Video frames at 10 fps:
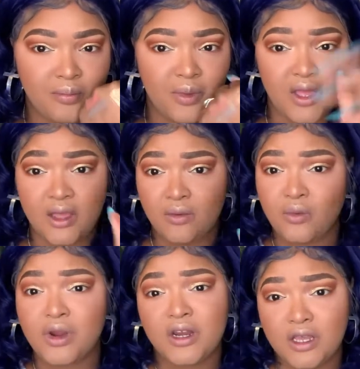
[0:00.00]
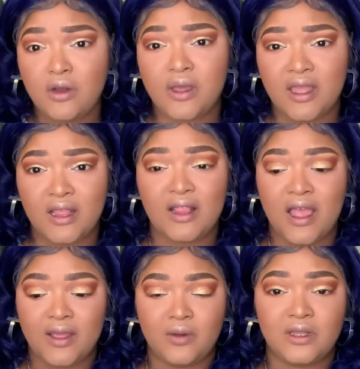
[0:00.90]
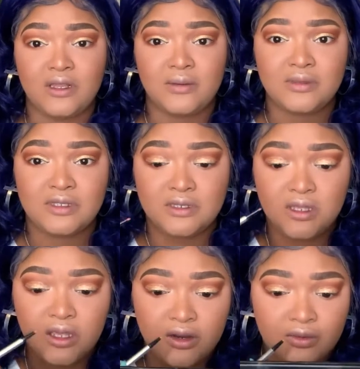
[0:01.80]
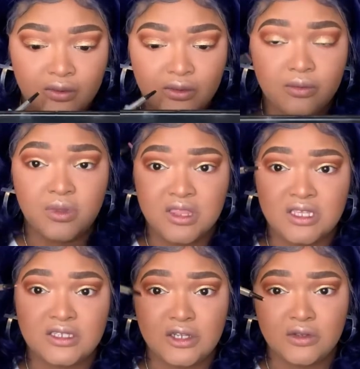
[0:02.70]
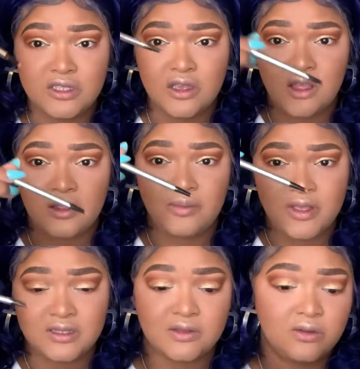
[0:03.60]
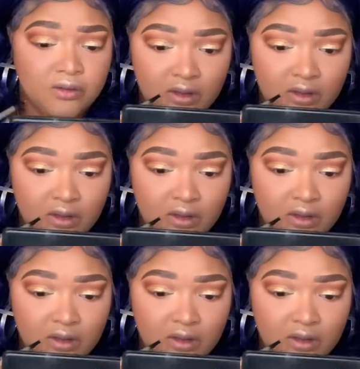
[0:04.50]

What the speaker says: but we're gonna go ahead and line with the lips here with this Dose of Color pencil.